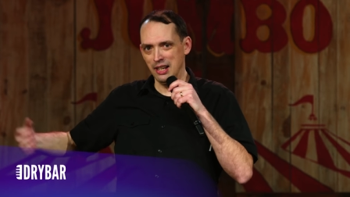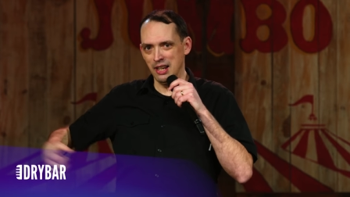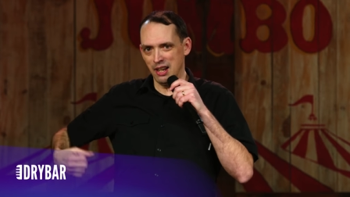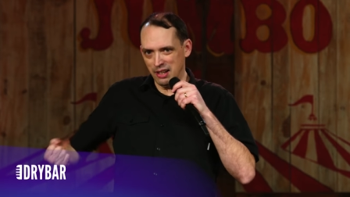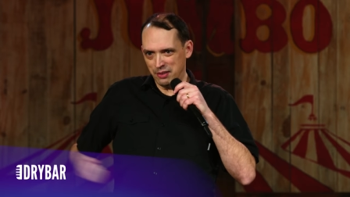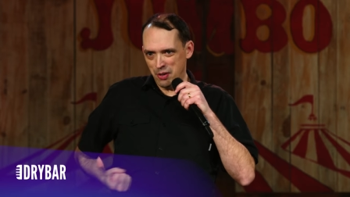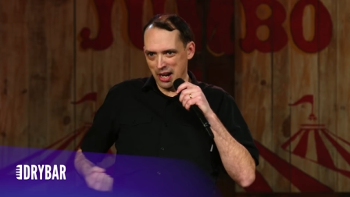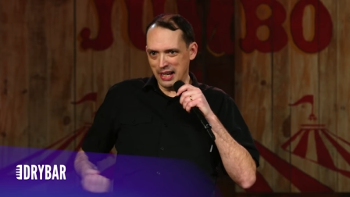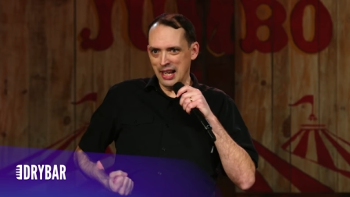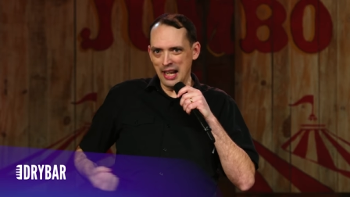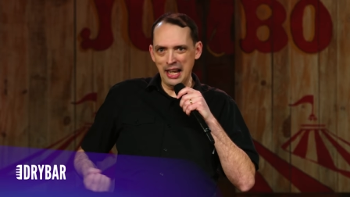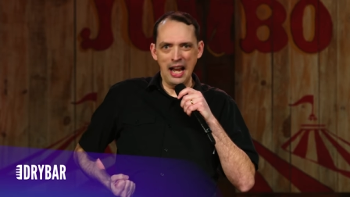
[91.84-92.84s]
You know, try to
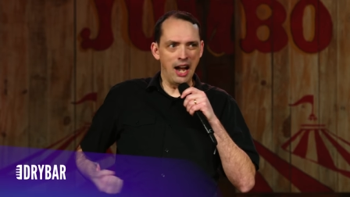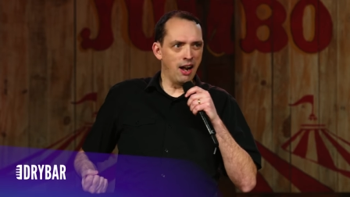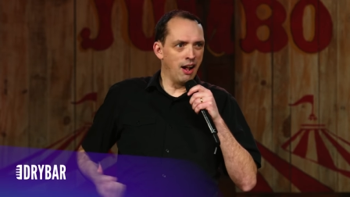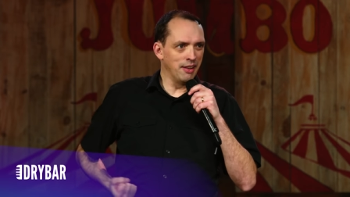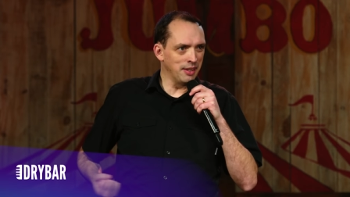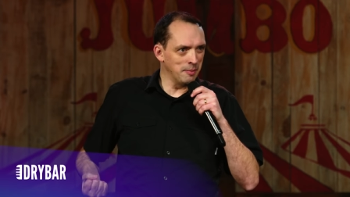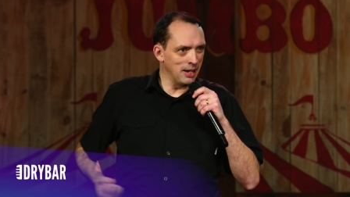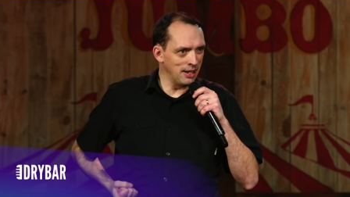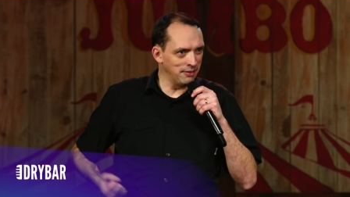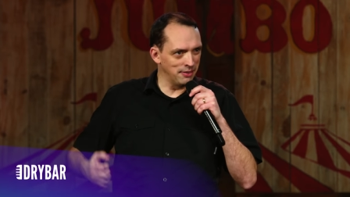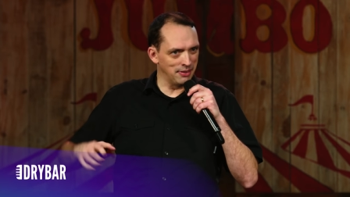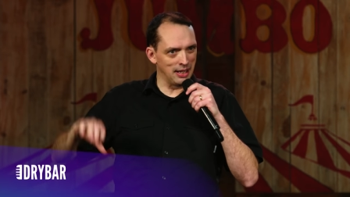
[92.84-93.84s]
get any air out that
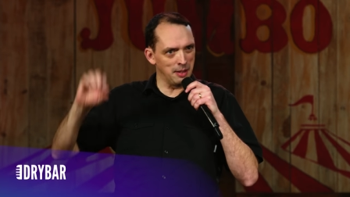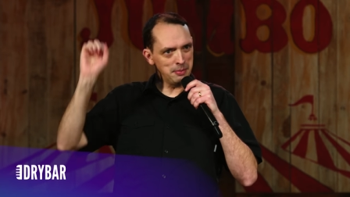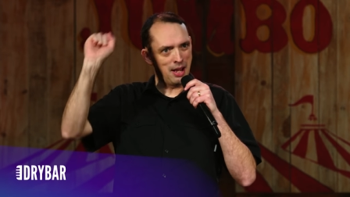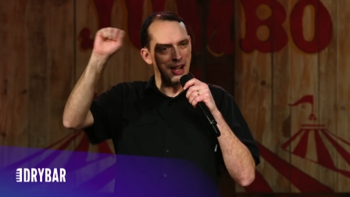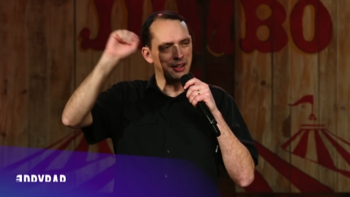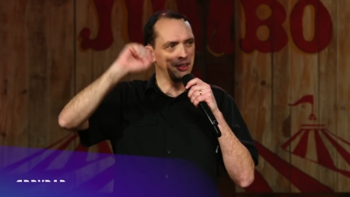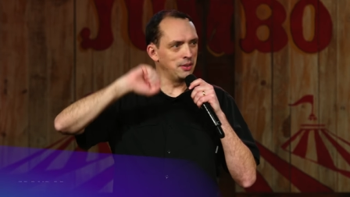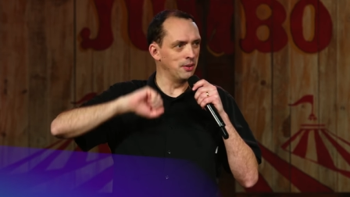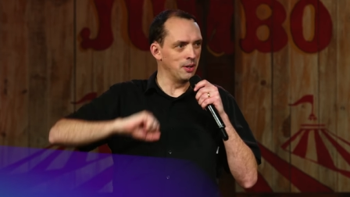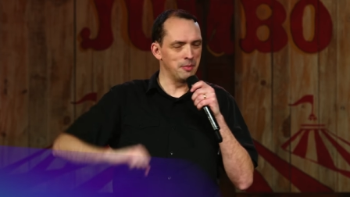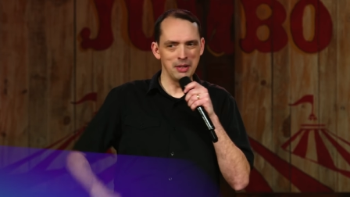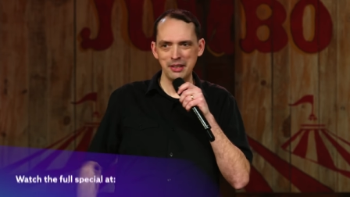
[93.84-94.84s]
might have developed, knock on the
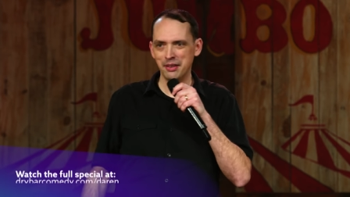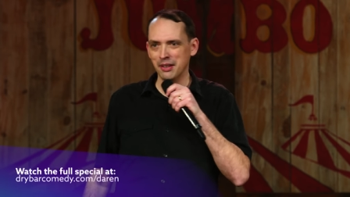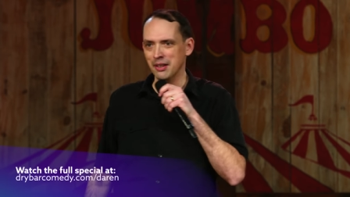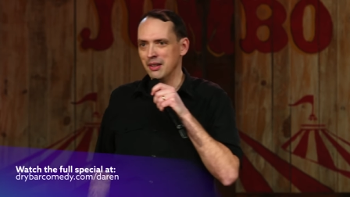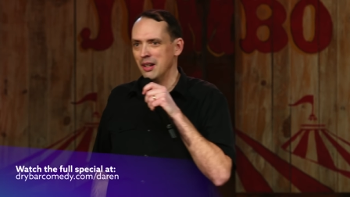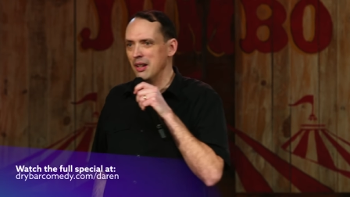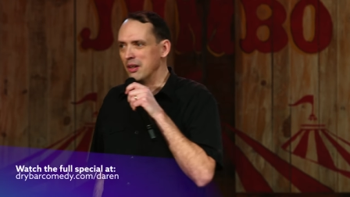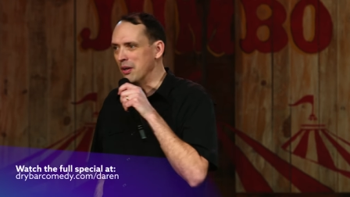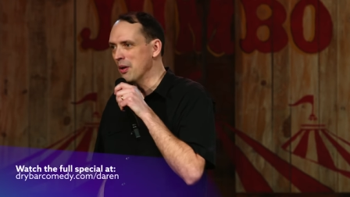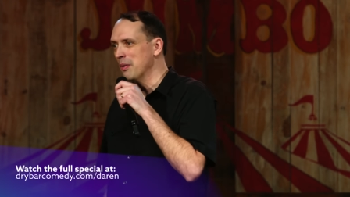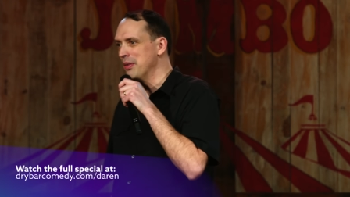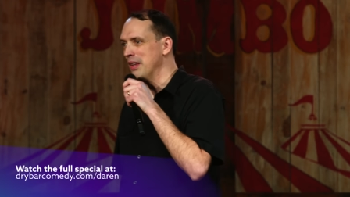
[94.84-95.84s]
door, meet the
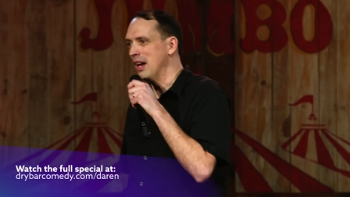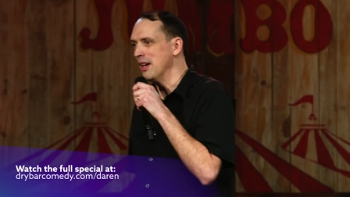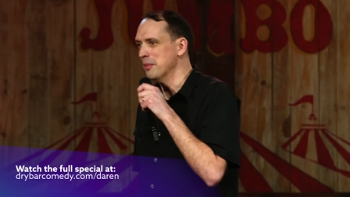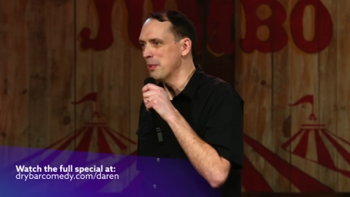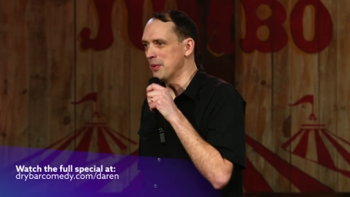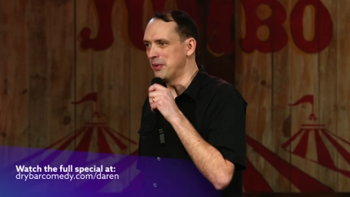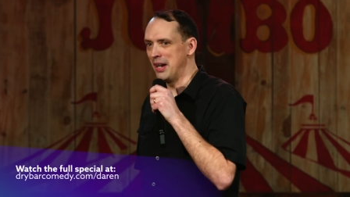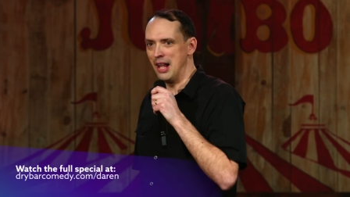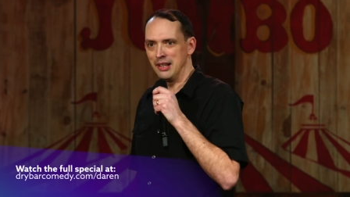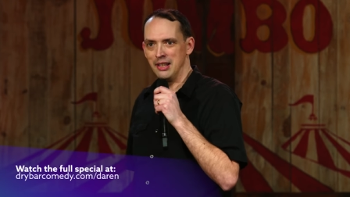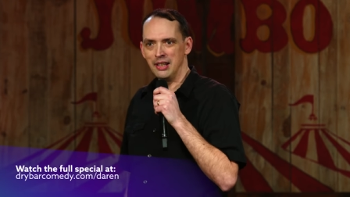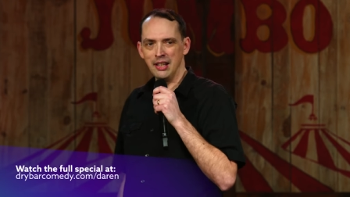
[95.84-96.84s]
girl with the nice
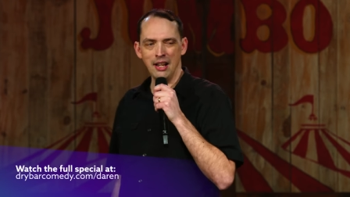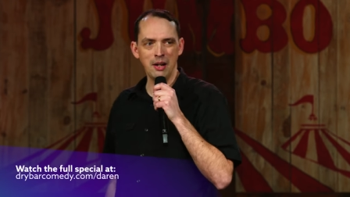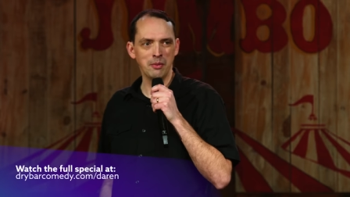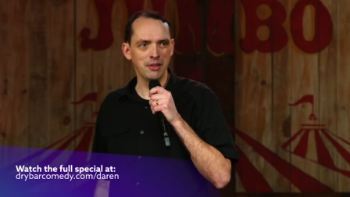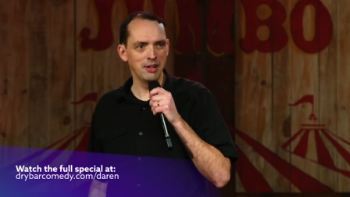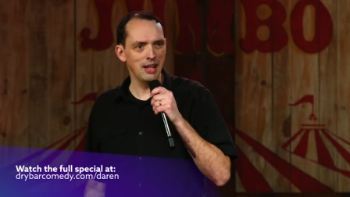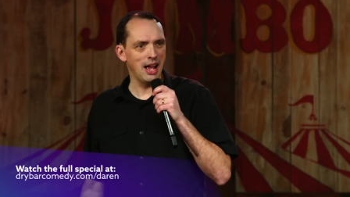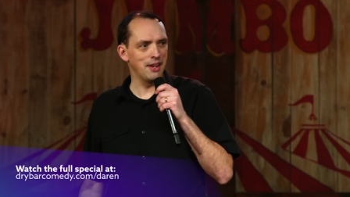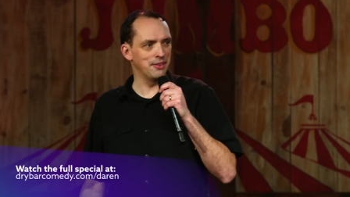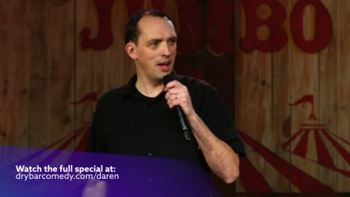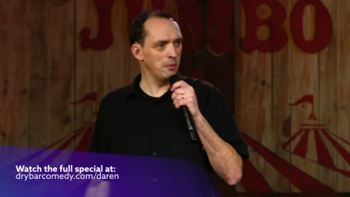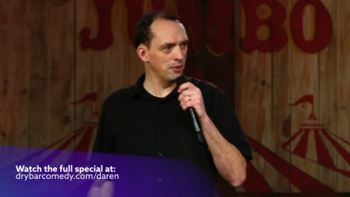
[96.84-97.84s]
personality, and get on with our
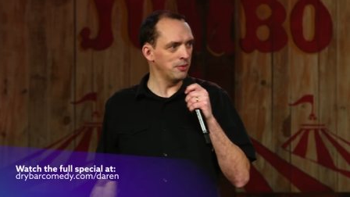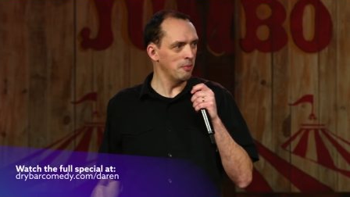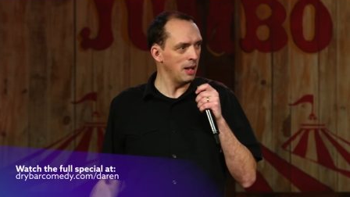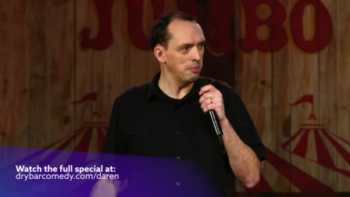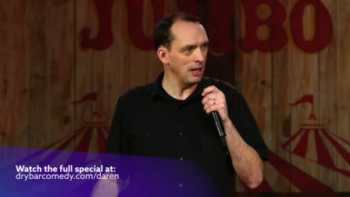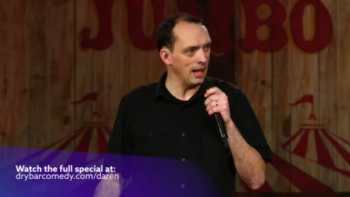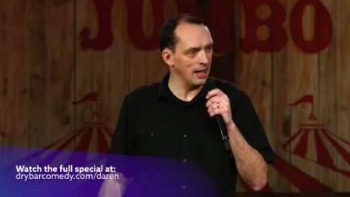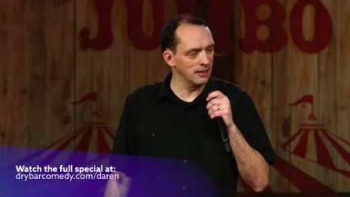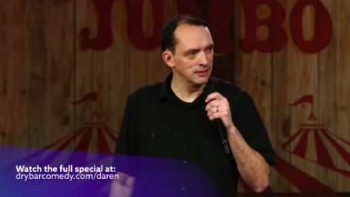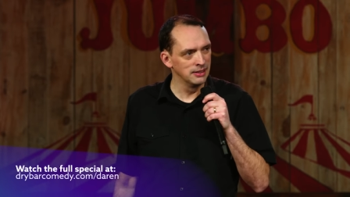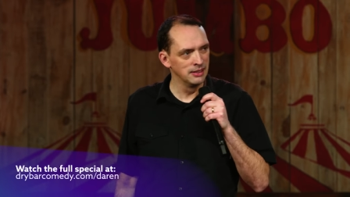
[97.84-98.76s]
lives. That was my plan.